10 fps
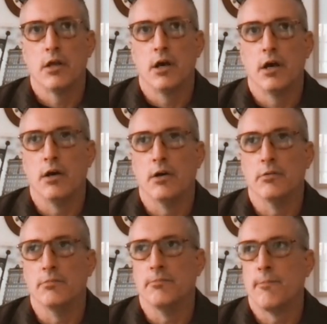
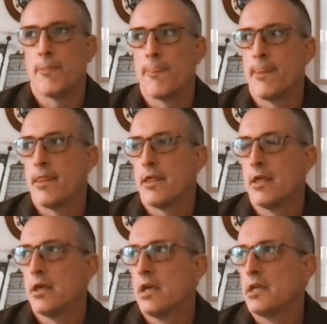
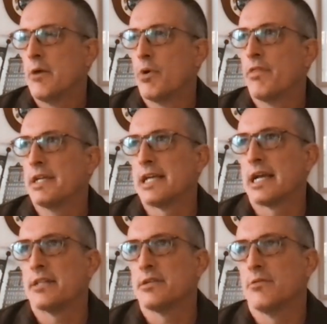One of the things I
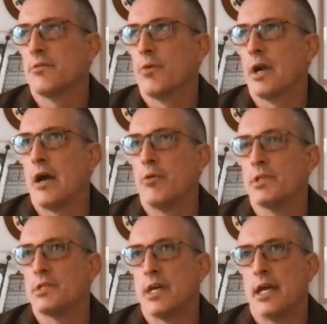got to where I would
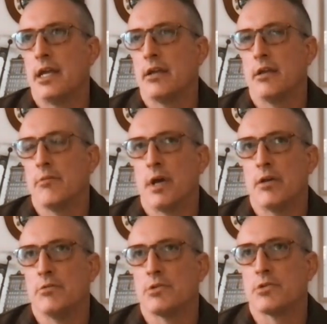say in my
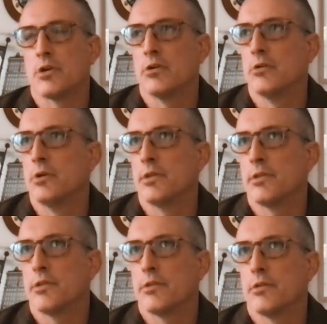own struggle with
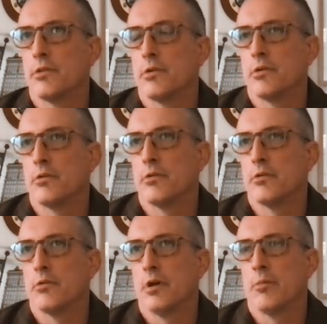
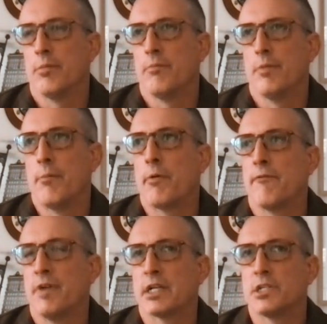a
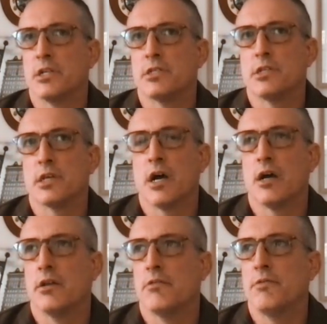perfectionistic
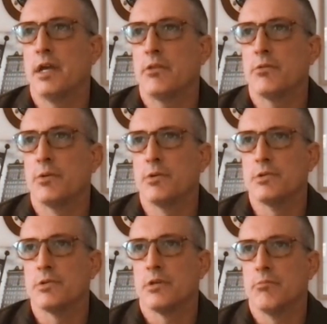kind of faith
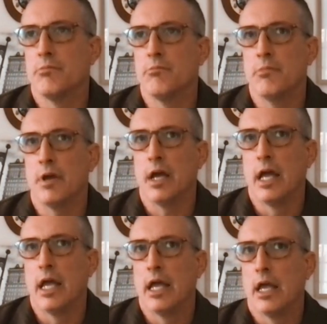was
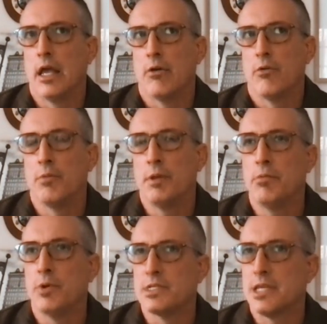when people
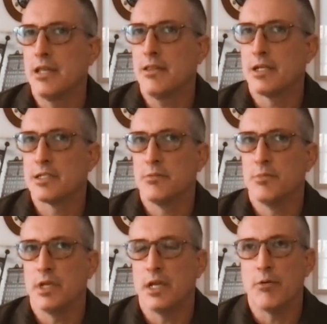would say things to
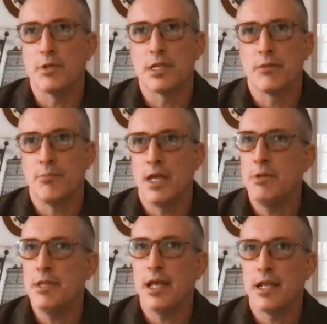me, I would say, maybe
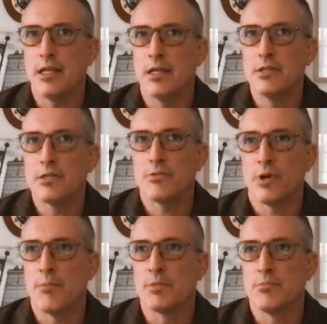that is where
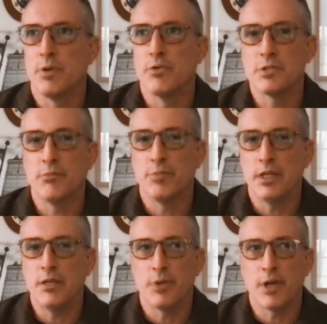I'm supposed to
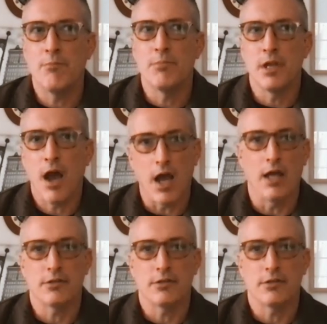be, but I'm not.